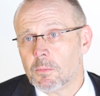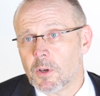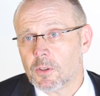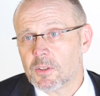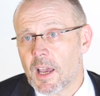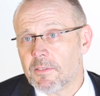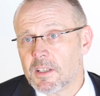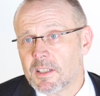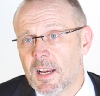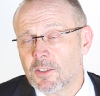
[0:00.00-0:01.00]
We also have
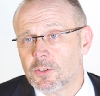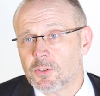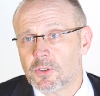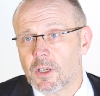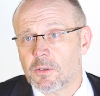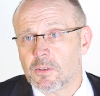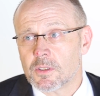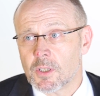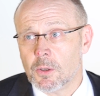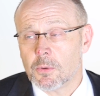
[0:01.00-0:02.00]
international
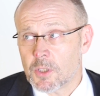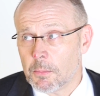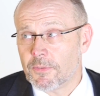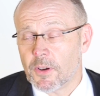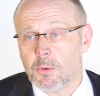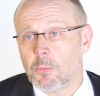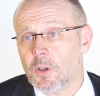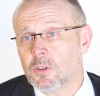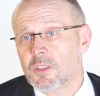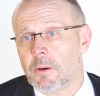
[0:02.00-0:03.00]
students, some of whom
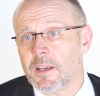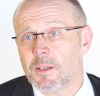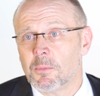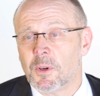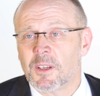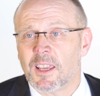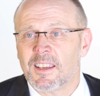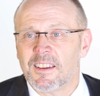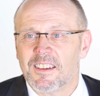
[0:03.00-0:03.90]
will also end up working